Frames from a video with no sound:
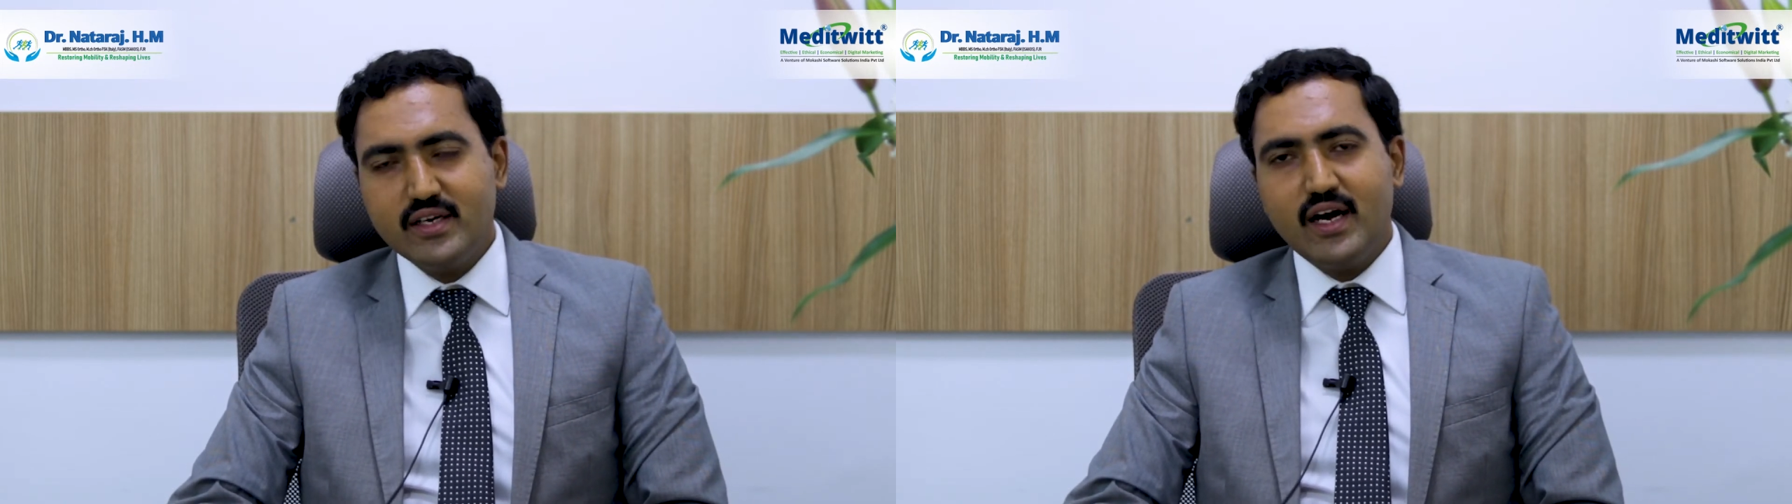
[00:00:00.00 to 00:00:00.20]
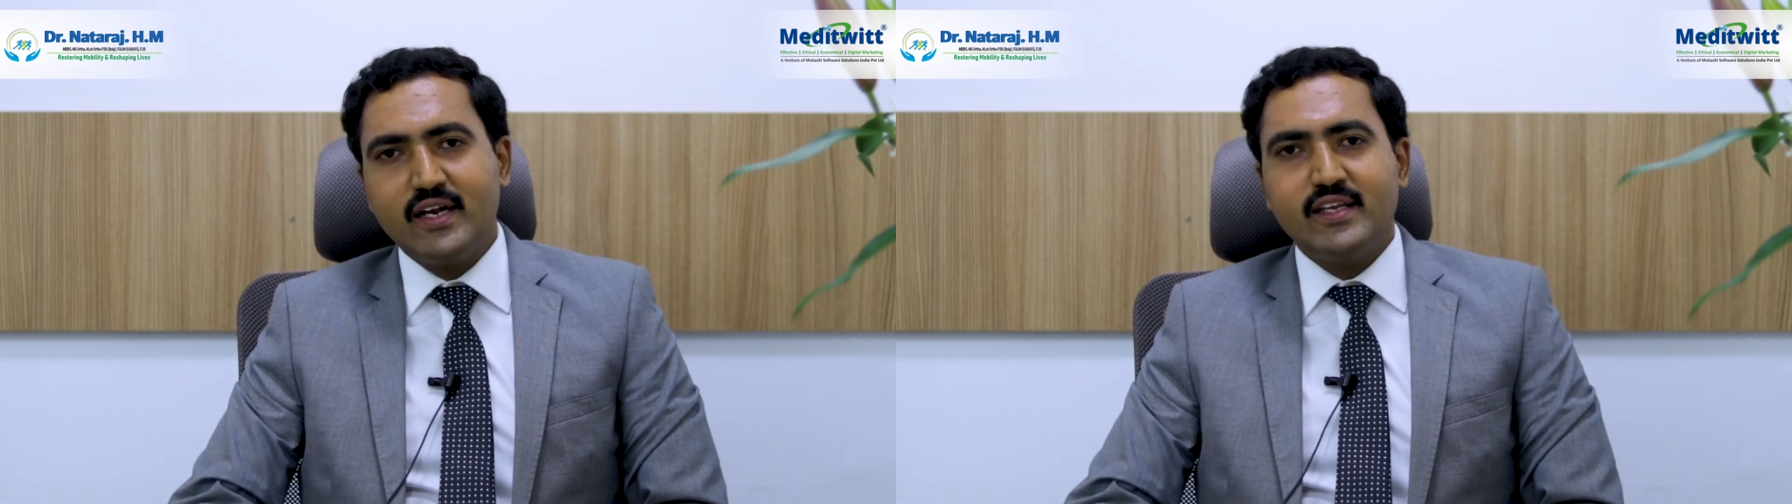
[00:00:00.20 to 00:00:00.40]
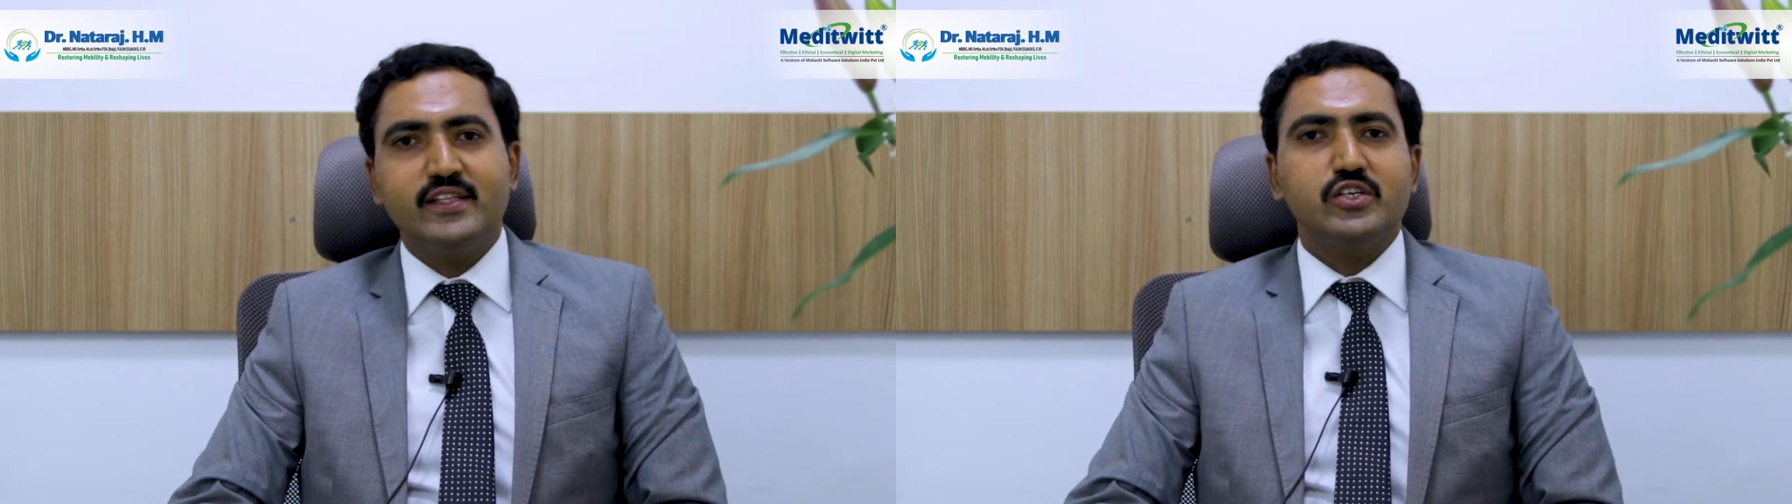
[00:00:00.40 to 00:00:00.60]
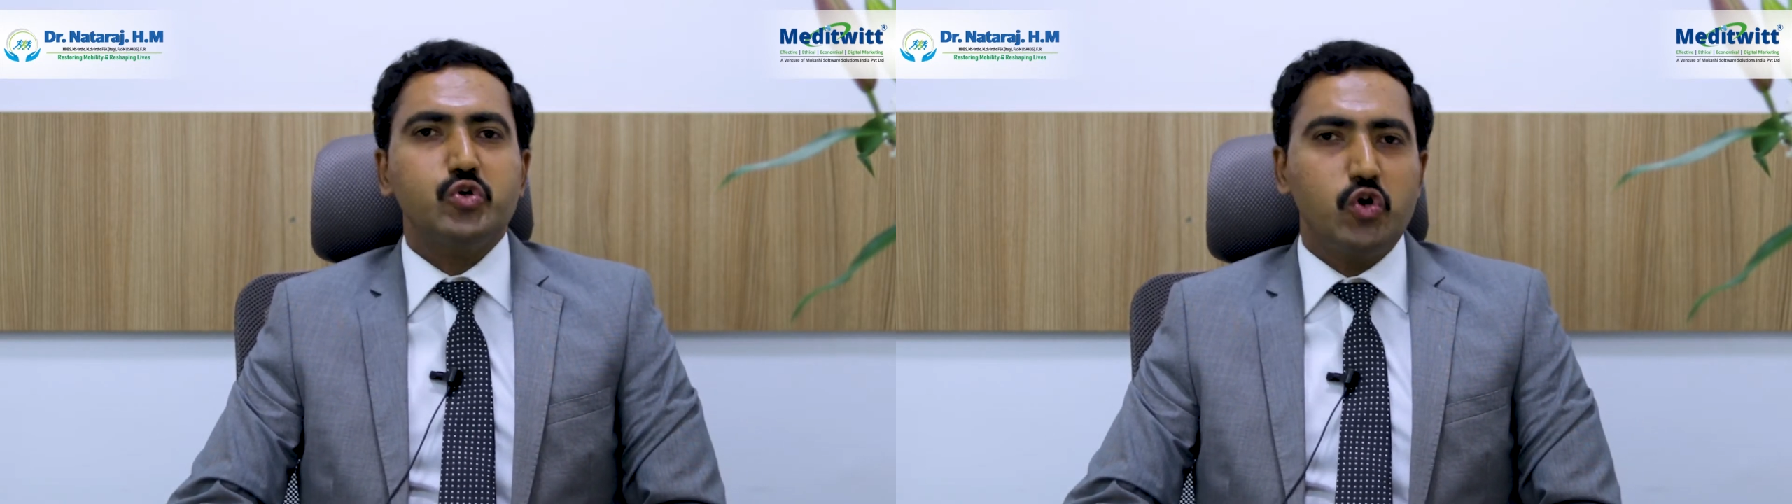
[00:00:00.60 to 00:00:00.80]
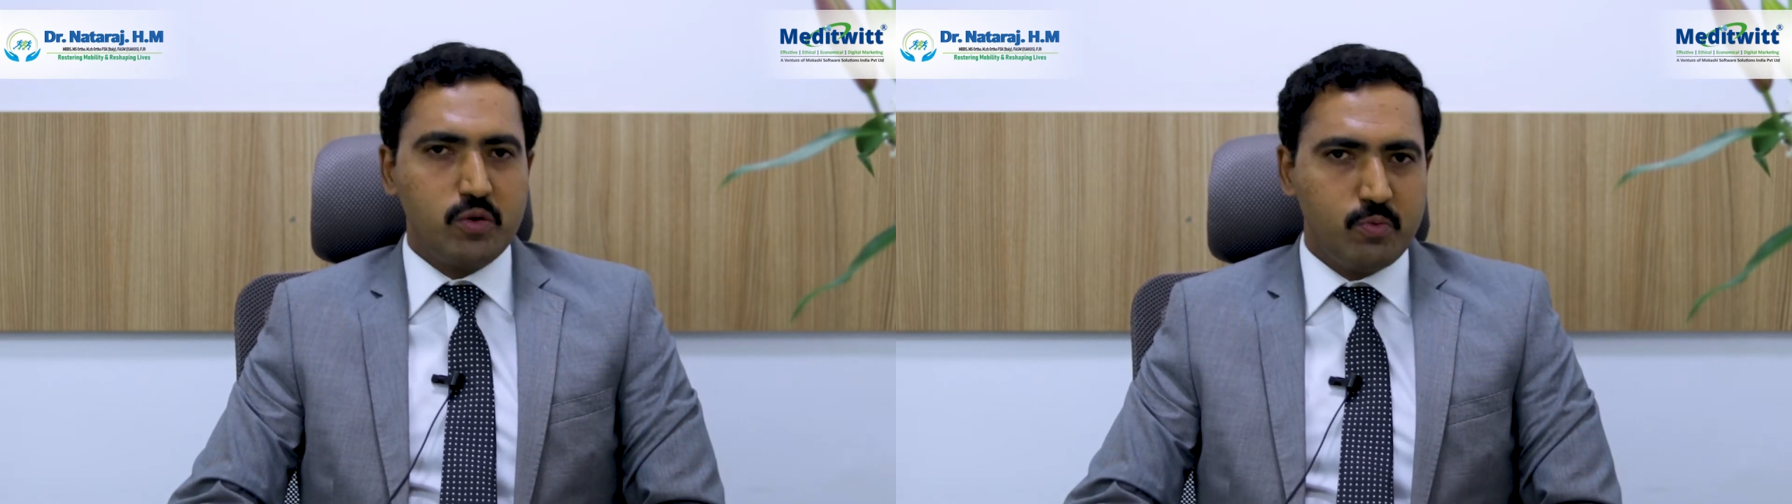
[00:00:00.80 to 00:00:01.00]
and then the
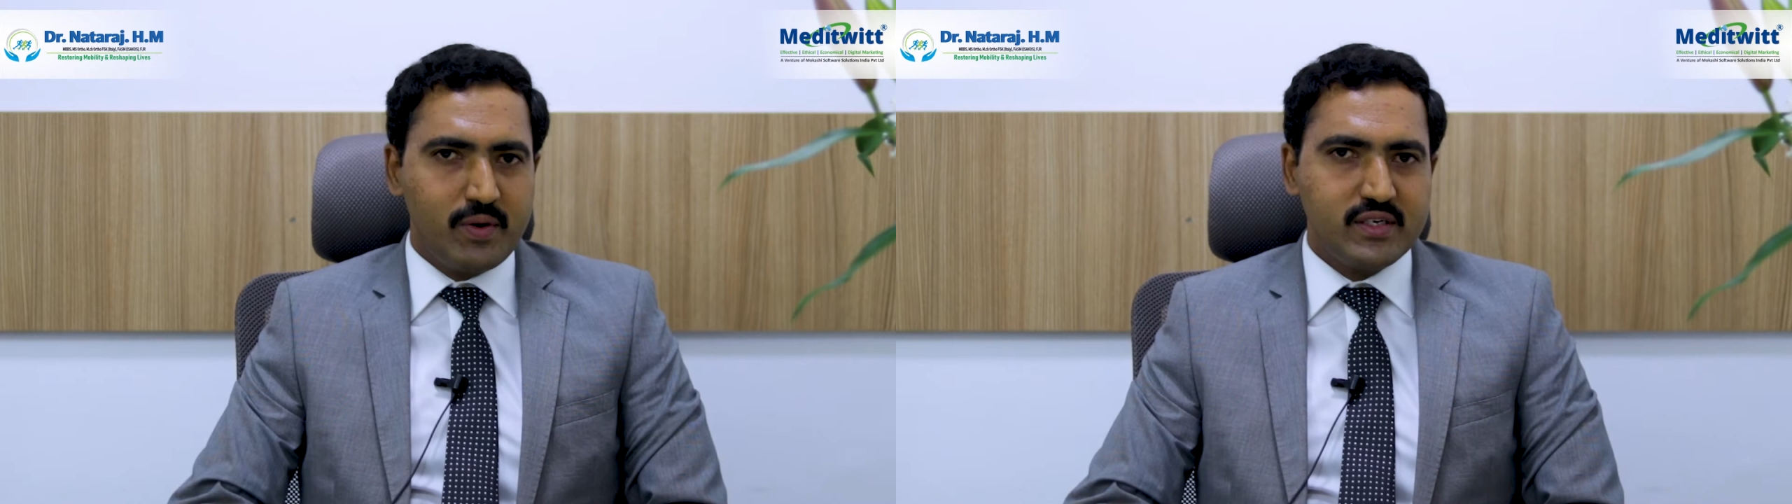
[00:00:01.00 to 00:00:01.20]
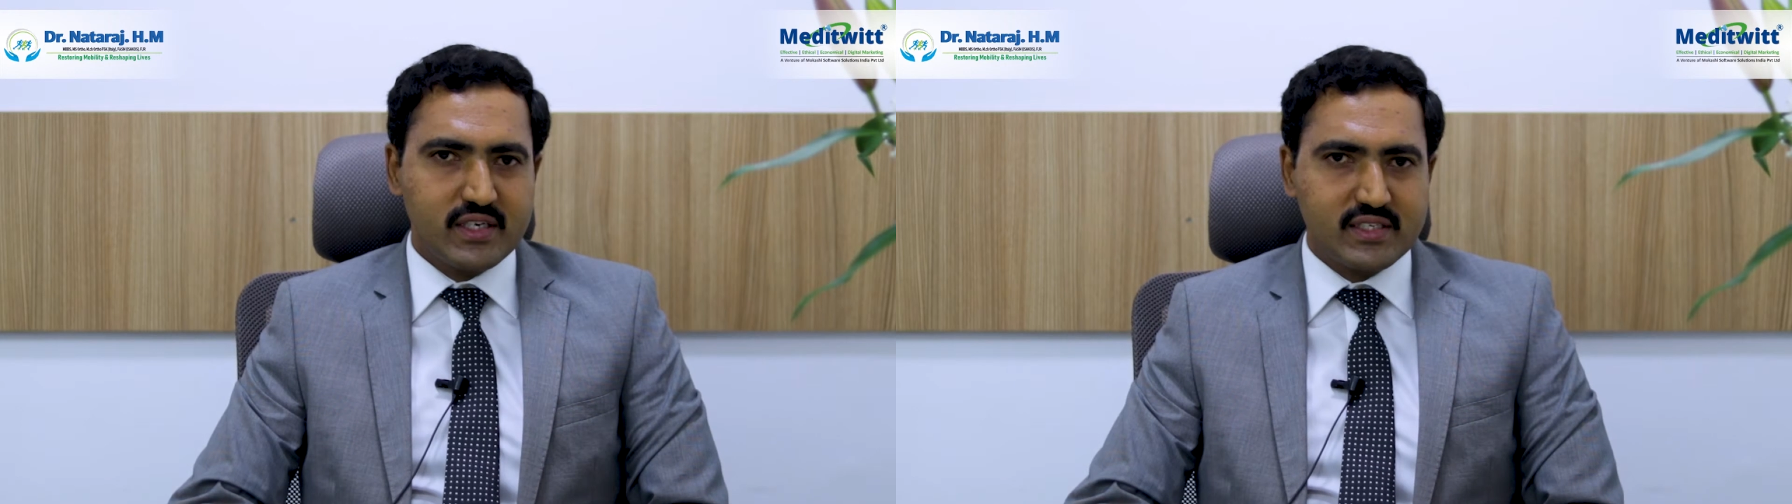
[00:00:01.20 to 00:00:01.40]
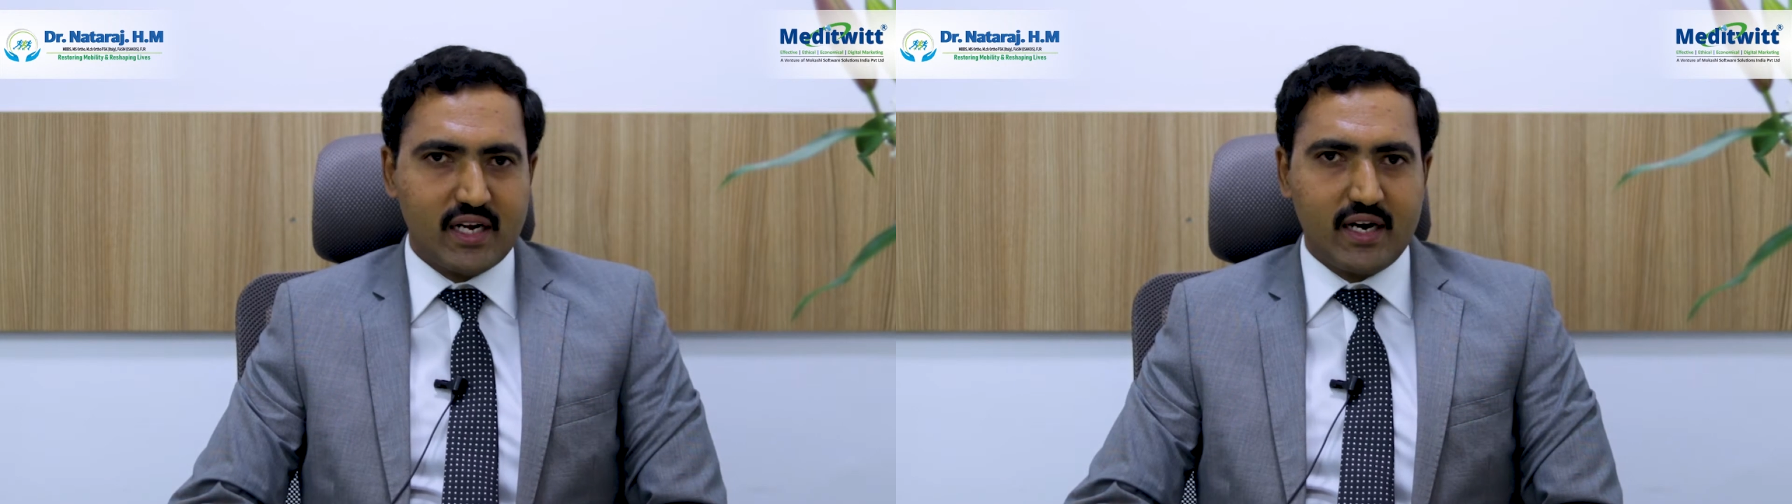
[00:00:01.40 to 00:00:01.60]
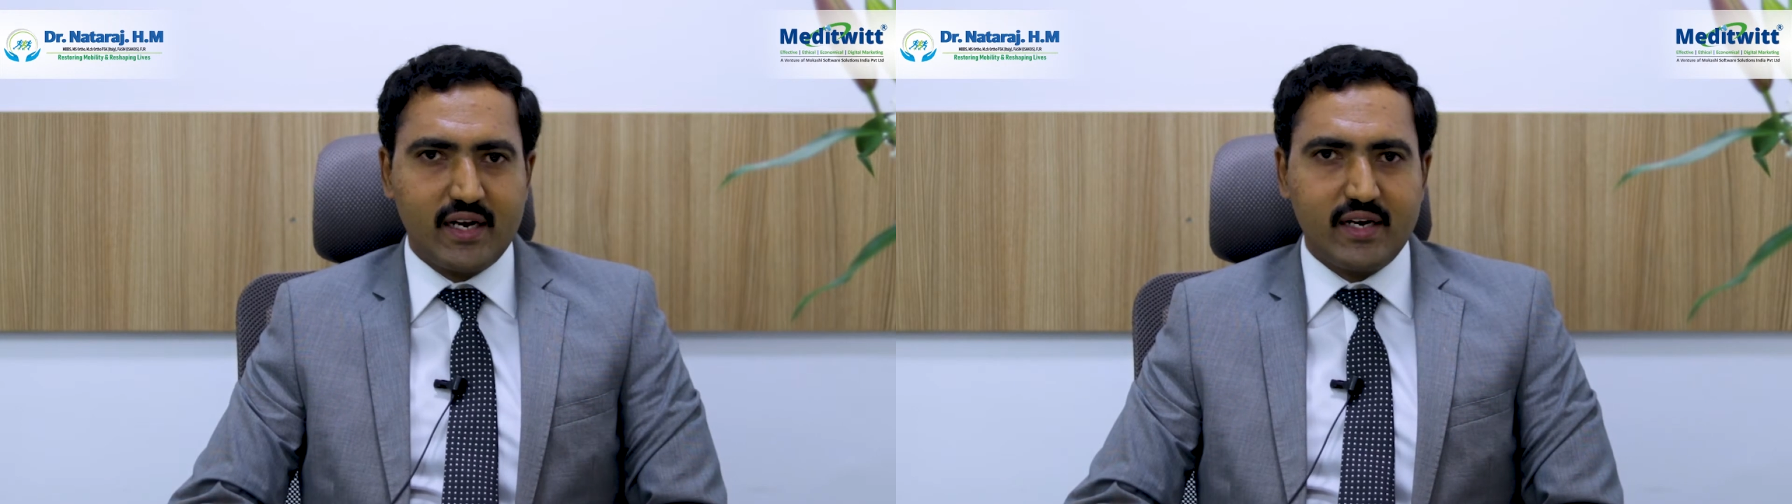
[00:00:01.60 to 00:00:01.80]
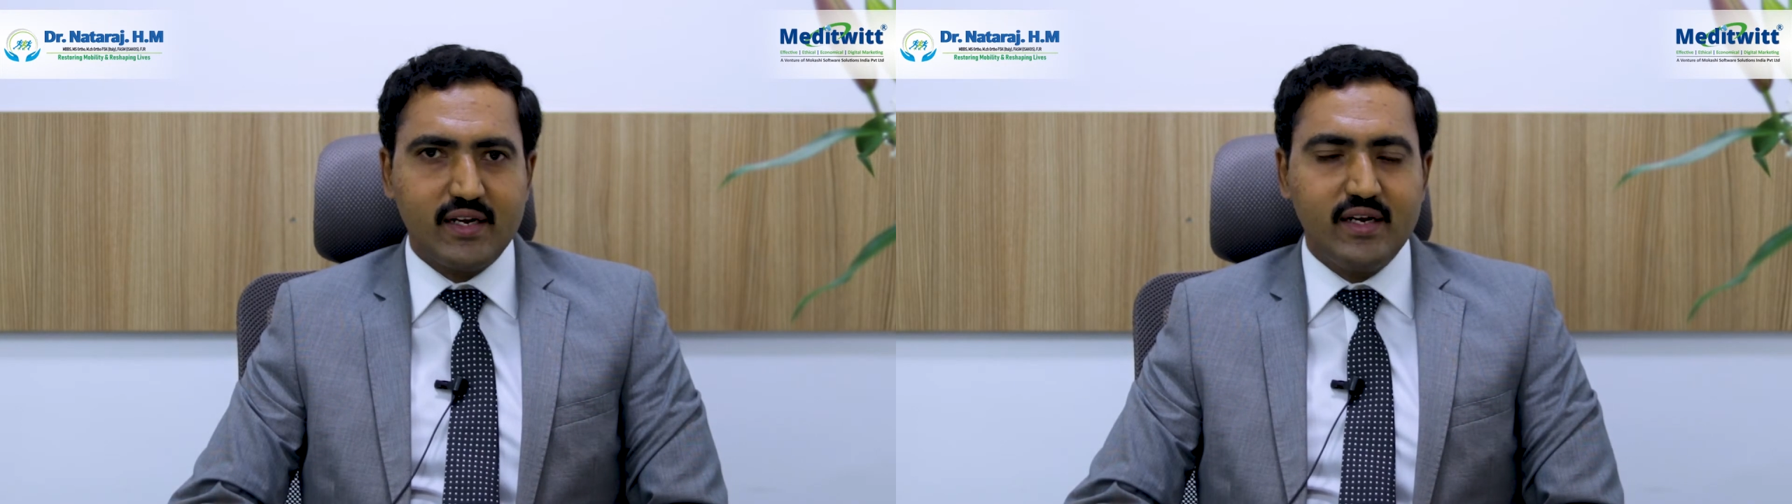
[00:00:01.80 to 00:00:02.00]
shoulder movements are started.